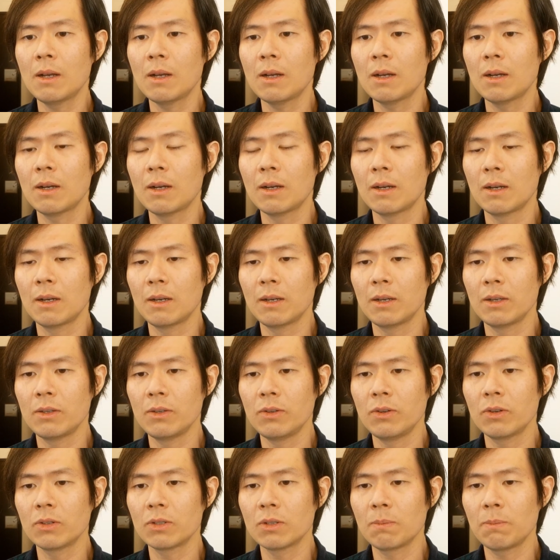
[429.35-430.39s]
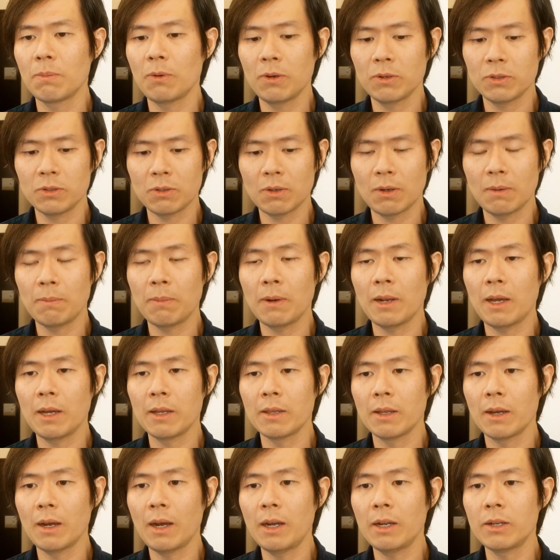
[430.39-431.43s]
you're supposed to apply
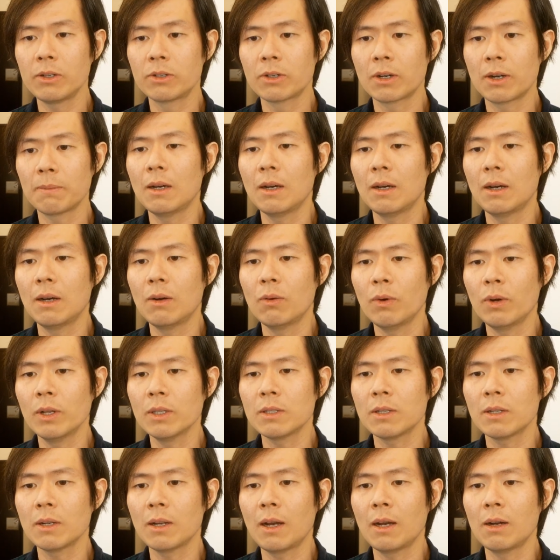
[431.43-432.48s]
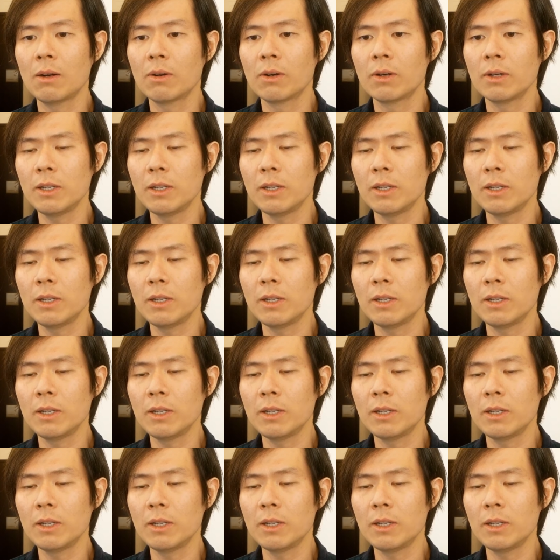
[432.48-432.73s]
the eye drops once an hour,